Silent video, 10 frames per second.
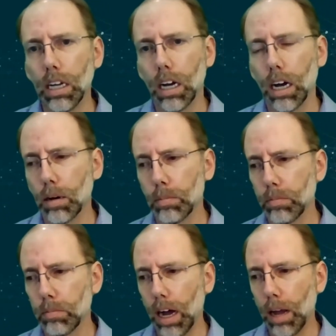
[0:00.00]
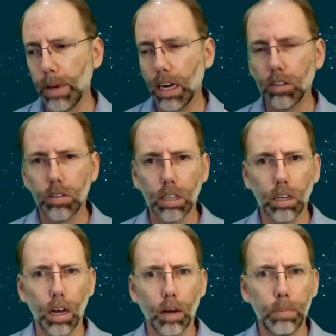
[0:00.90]
I managed
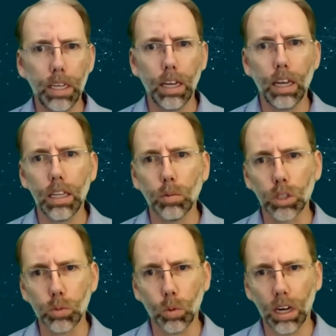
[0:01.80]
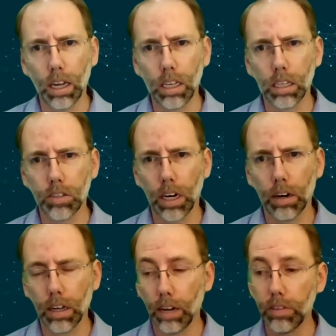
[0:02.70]
a BA that was working in this
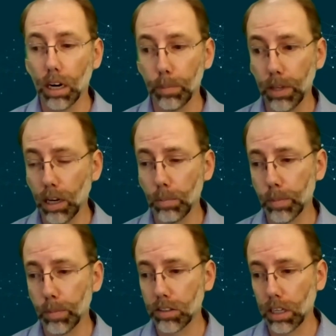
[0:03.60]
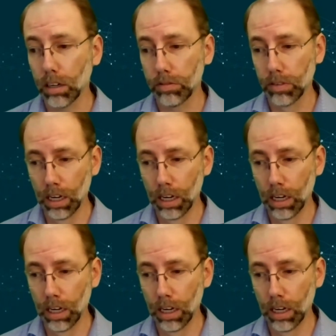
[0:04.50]
area. I've done a little bit myself.